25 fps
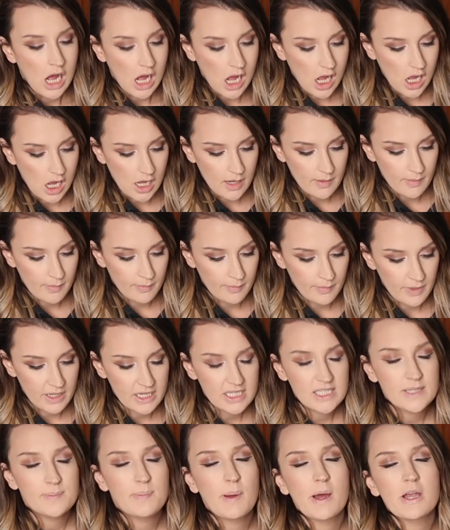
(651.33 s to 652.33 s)

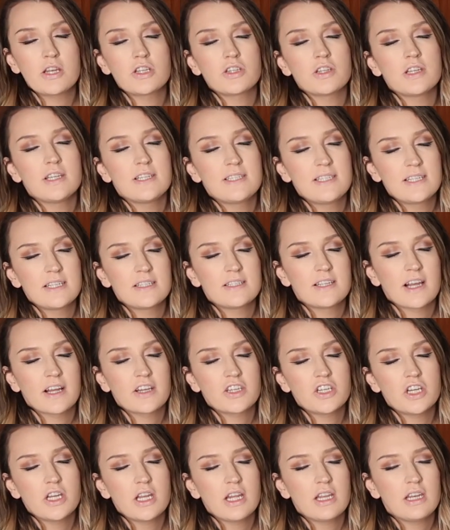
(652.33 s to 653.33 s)
Especially a
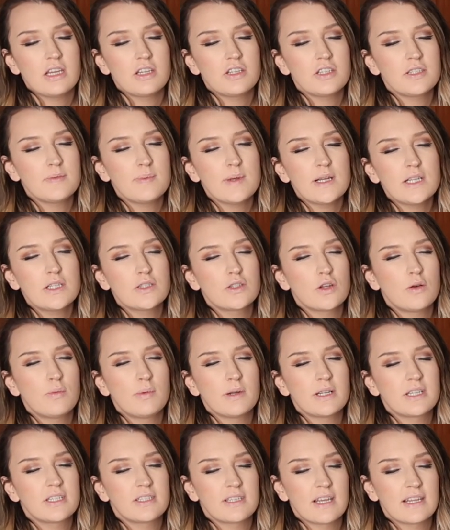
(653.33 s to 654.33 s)
C-section, and it just makes so
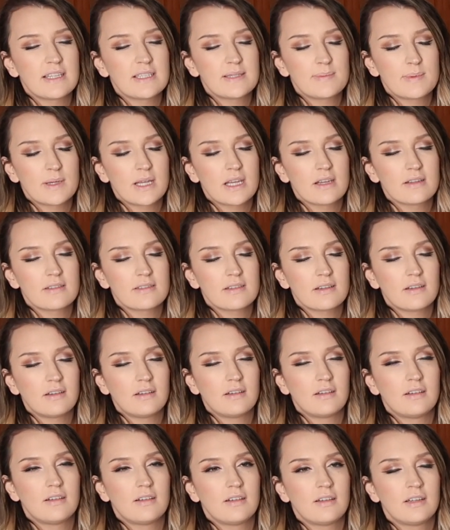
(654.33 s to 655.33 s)
much sense because
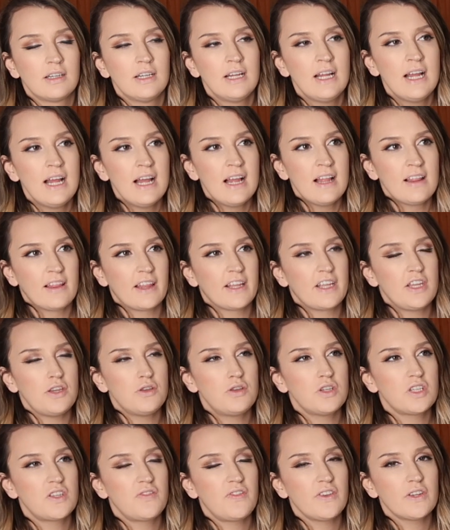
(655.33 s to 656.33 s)
like
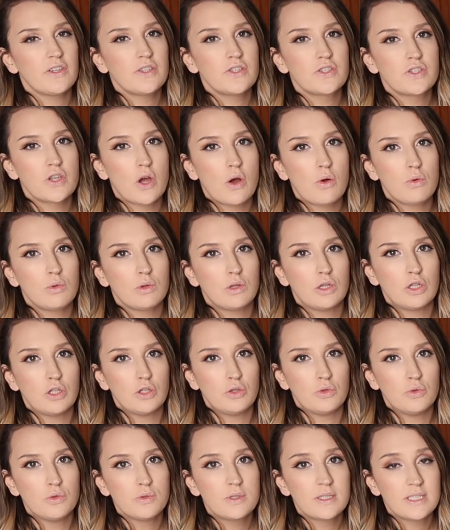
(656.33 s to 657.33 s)
you just feel so
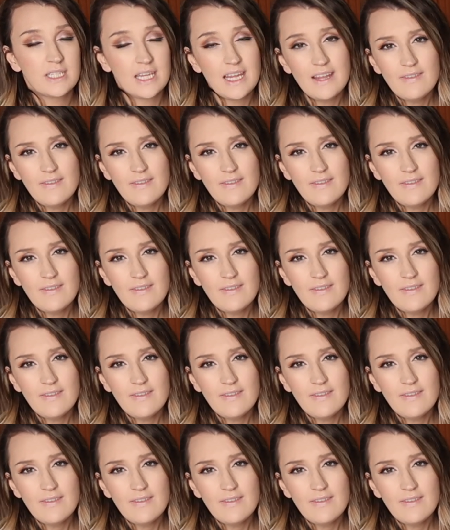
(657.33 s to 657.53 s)
loose.